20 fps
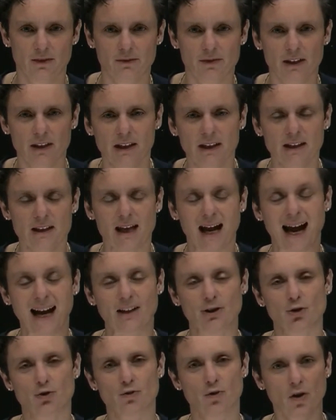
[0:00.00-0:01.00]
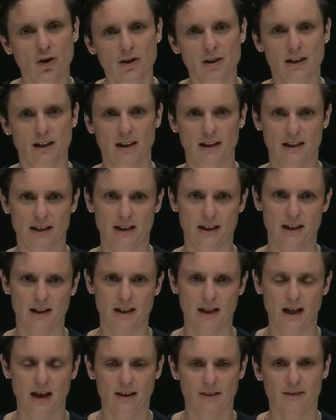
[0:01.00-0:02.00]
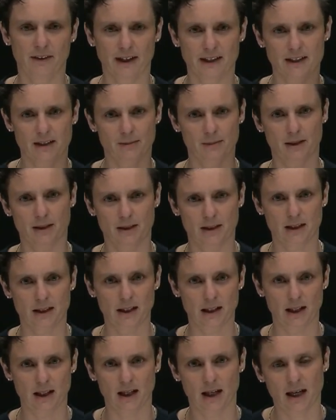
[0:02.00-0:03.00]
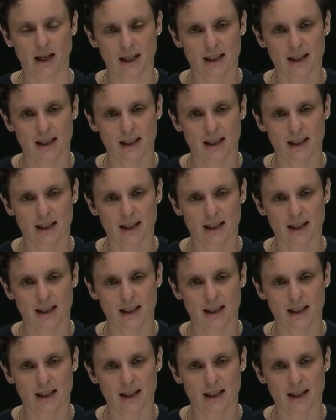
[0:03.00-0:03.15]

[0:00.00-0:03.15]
And we need the hydroxylated vitamin D.